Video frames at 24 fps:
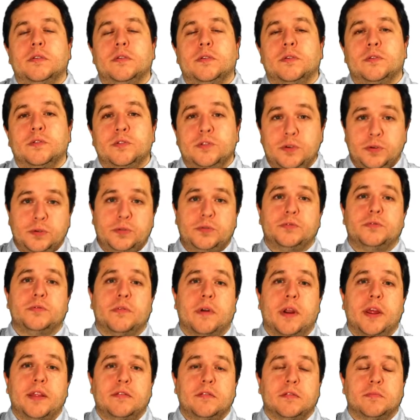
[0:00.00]
Due to the
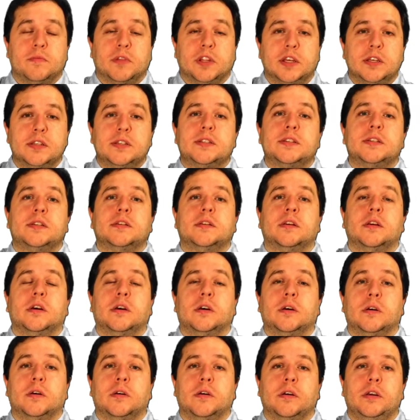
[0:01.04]
randomness,
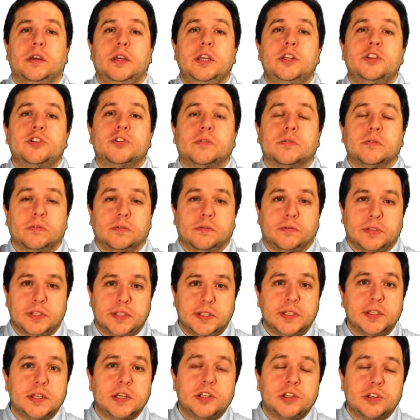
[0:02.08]
each
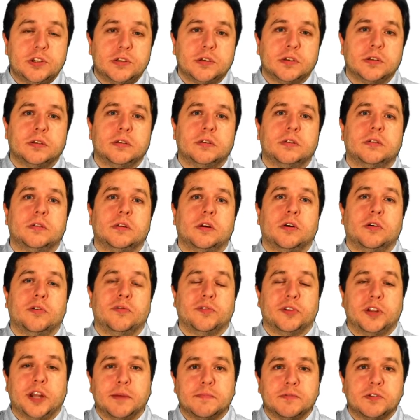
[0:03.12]
concretization
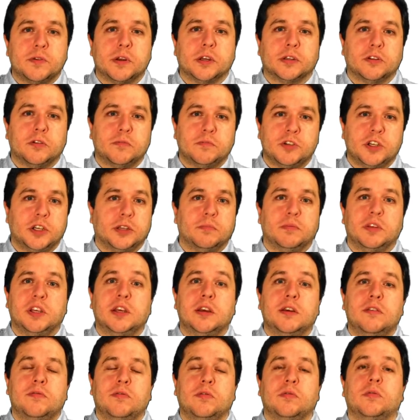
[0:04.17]
of an abstract object
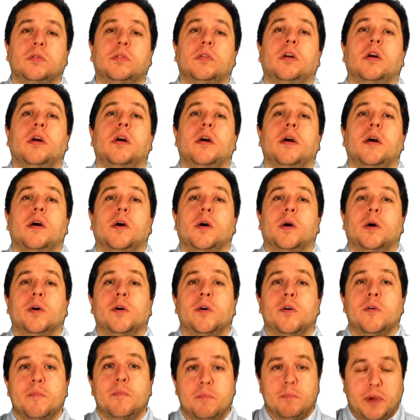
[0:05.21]
behavior
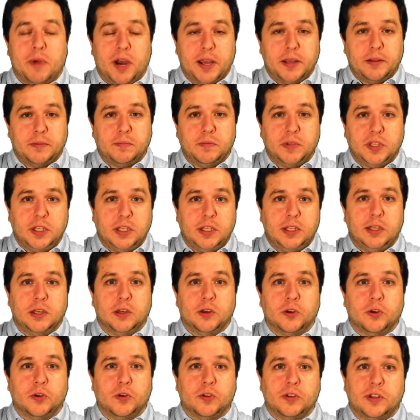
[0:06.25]
might be
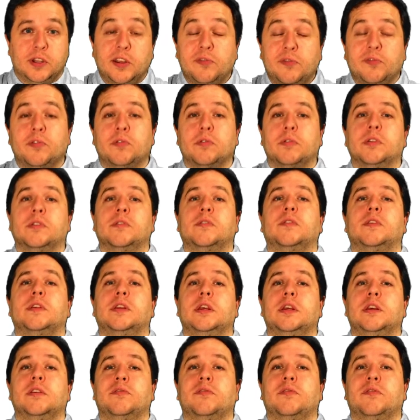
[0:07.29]
different
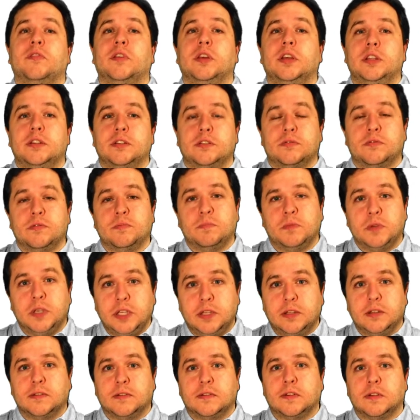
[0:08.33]
if it's
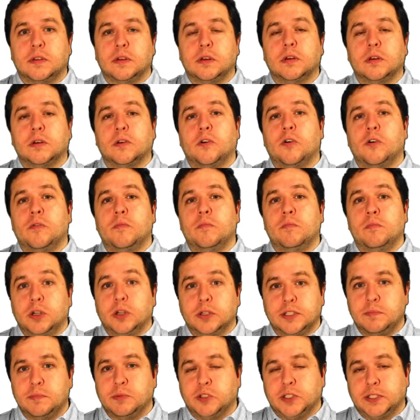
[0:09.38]
repeated
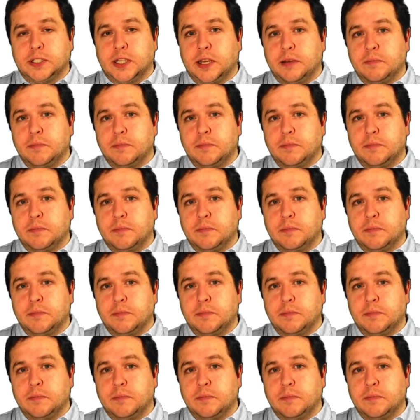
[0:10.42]
multiple times.